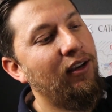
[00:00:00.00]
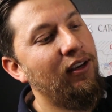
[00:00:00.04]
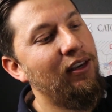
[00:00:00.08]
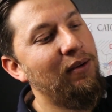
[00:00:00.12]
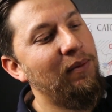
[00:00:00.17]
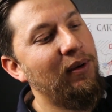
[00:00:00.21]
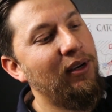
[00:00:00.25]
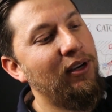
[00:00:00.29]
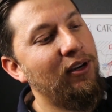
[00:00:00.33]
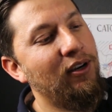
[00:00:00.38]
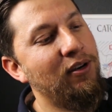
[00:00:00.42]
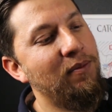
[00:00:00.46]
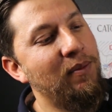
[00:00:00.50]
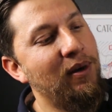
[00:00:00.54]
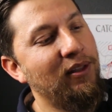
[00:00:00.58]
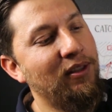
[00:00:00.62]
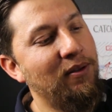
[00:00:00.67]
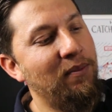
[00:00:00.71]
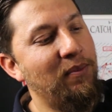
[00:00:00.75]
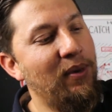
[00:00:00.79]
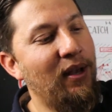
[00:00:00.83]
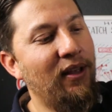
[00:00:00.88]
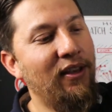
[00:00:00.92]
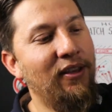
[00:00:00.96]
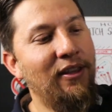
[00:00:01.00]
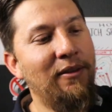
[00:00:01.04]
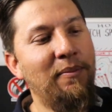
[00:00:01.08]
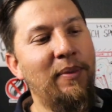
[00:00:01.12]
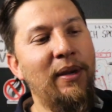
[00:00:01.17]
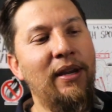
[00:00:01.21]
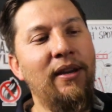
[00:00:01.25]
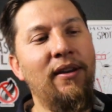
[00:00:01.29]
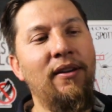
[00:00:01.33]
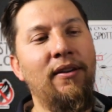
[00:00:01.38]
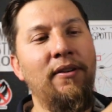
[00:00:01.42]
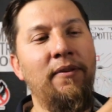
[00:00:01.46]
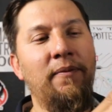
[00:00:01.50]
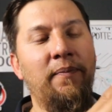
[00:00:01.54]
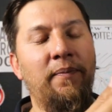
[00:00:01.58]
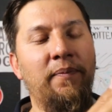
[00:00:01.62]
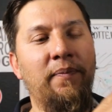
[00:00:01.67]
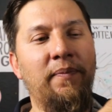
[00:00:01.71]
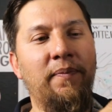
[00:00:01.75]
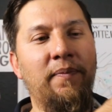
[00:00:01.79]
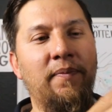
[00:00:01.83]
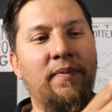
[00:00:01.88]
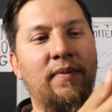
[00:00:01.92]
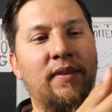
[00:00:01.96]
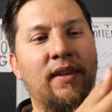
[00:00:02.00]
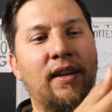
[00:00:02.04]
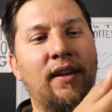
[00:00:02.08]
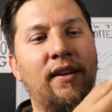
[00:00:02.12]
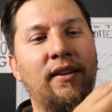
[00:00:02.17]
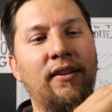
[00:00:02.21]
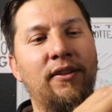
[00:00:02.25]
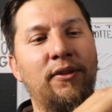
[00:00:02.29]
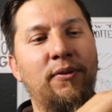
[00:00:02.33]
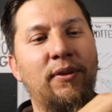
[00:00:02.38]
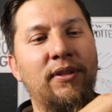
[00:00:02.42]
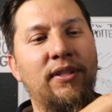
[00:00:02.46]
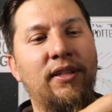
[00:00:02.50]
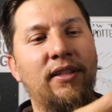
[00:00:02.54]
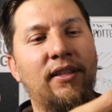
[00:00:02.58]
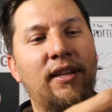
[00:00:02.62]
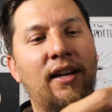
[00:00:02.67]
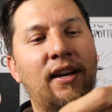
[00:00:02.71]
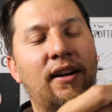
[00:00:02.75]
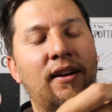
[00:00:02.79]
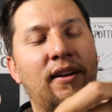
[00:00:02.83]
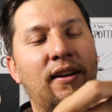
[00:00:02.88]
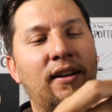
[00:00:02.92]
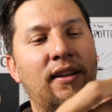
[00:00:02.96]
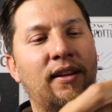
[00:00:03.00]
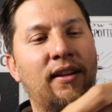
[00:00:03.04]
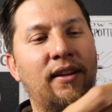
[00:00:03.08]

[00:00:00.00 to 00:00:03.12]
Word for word: And you make it come out the belly of the bait. Okay, twist it there.